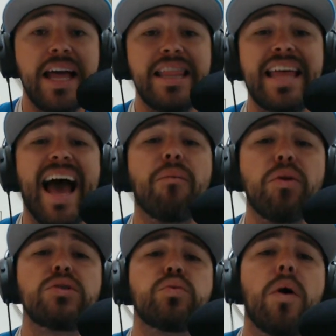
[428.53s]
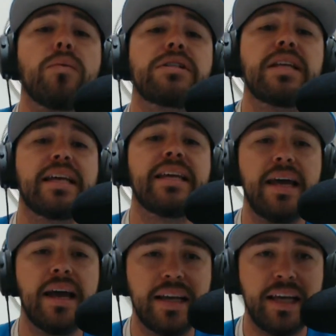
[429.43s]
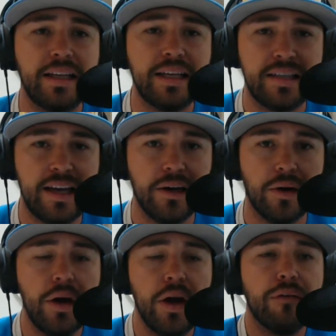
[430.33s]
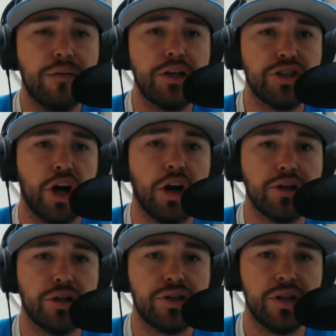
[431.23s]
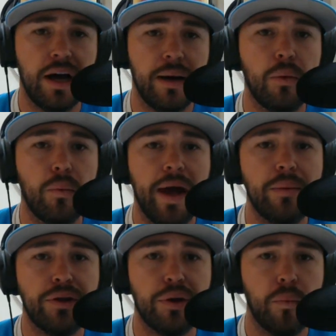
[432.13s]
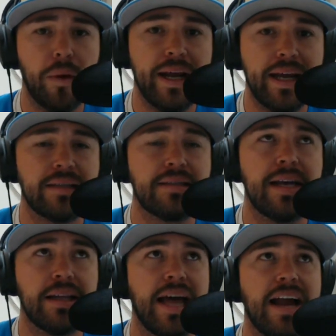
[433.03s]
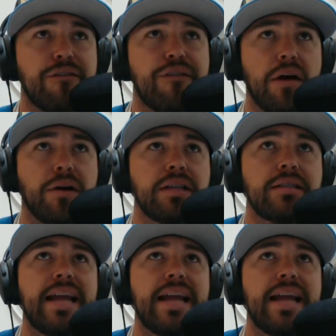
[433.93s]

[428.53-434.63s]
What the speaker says: that was what was the Achilles heel for the Chargers to come away with a win against the Atlanta Falcons.